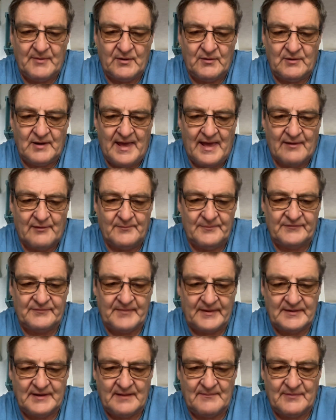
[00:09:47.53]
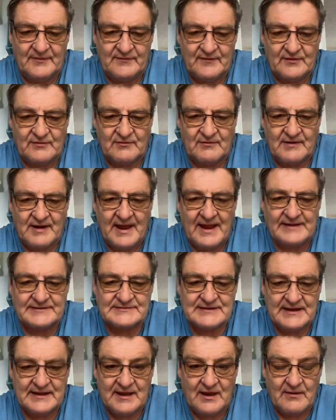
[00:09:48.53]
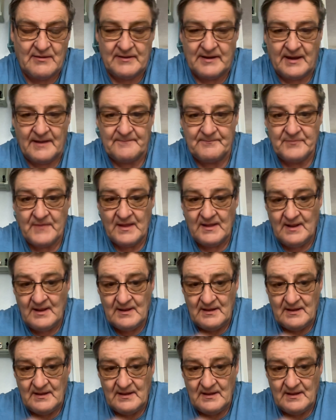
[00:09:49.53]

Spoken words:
It all helps. My numbers are gradually going up.